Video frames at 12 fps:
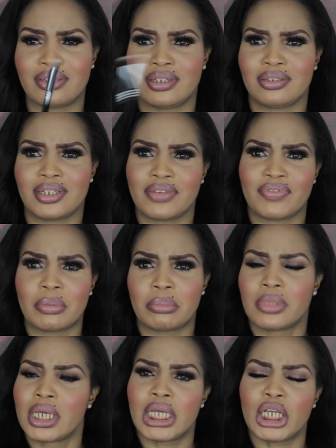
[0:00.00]
I'm going to give
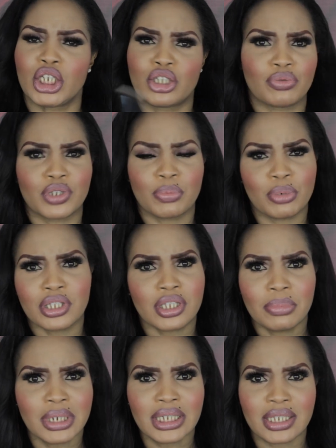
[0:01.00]
them each a
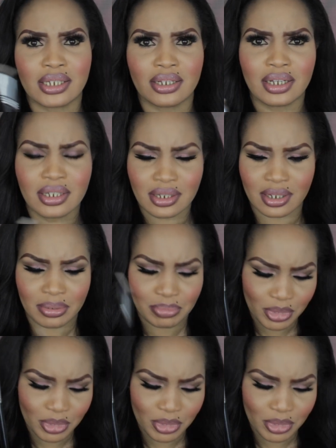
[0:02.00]
responsibility, aren't I?